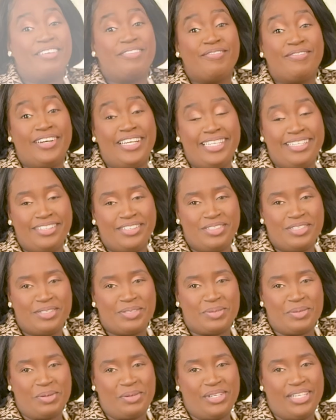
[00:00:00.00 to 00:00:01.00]
final
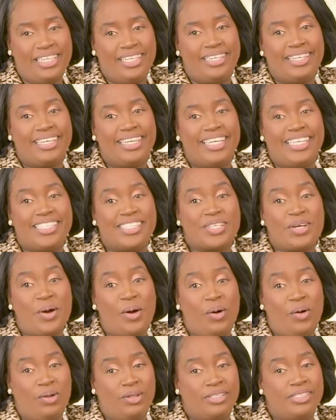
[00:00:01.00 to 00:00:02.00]
story is
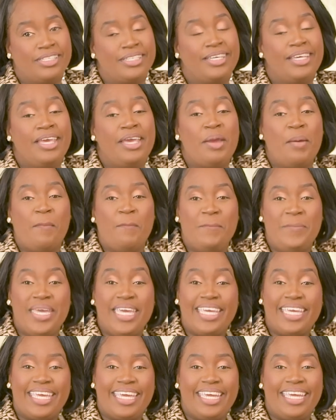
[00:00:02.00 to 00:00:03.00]
called
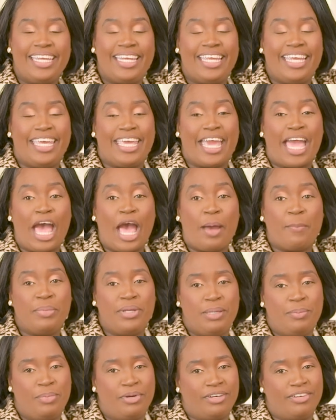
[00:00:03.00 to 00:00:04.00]
Make It a
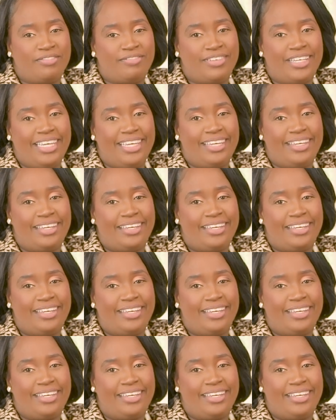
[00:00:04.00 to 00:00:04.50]
Happy Birthday.